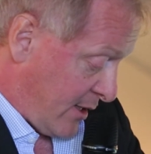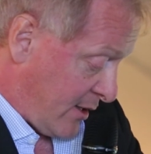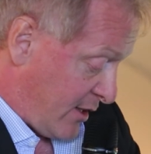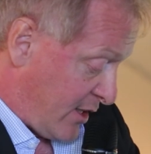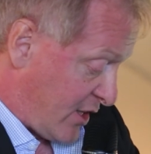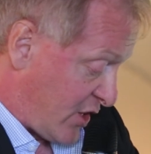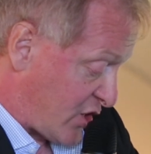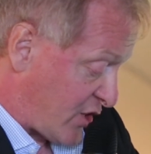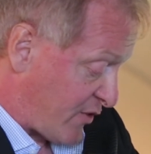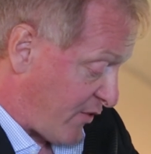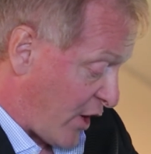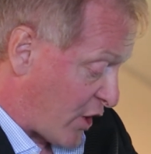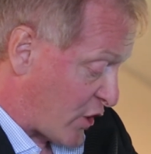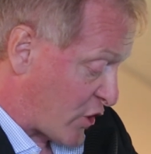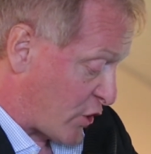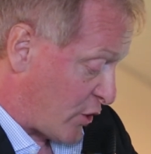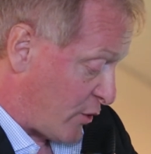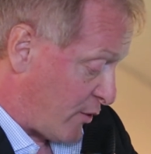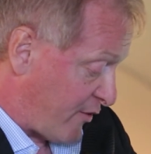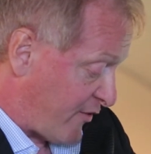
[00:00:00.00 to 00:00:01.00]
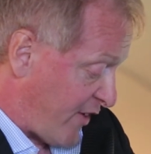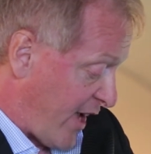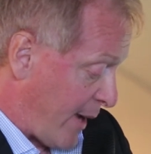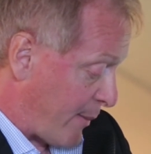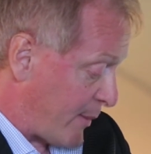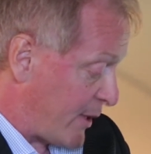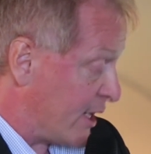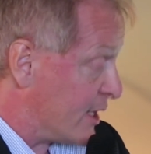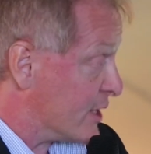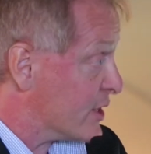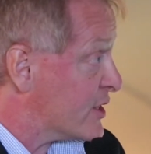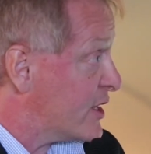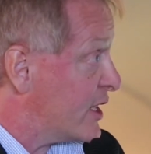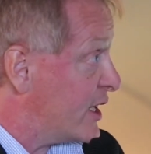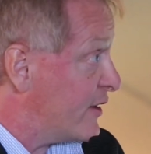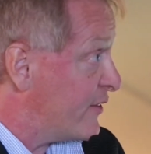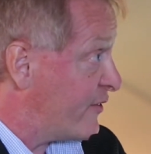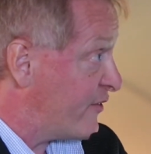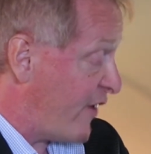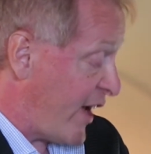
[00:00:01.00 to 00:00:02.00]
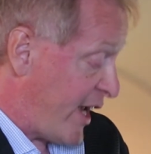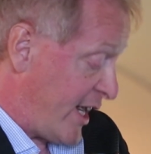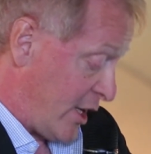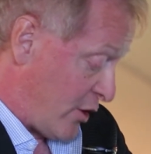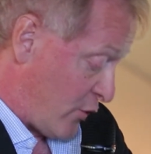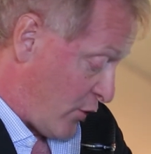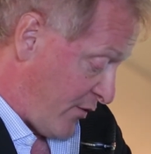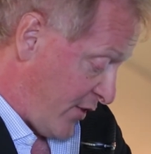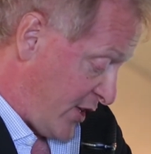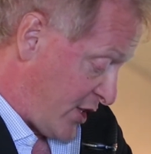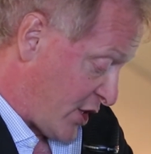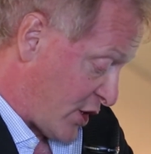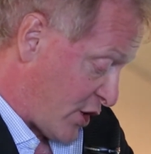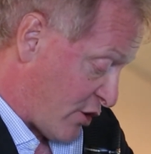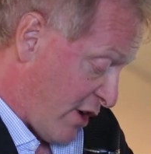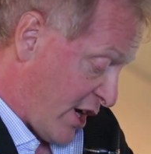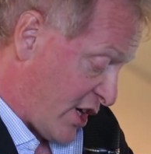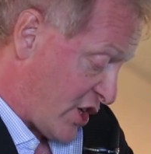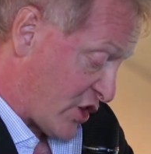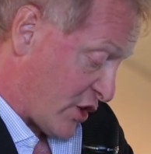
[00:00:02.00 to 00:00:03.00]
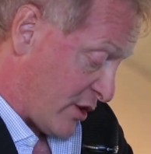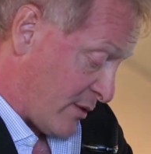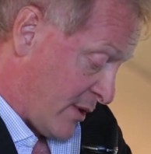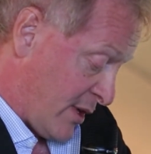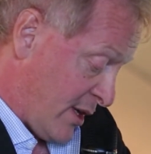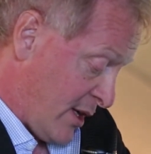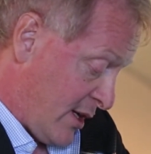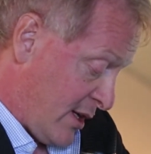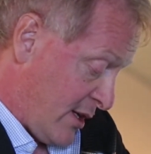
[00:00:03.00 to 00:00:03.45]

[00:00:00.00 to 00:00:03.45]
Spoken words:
the dysfunctional families, the failure of integration,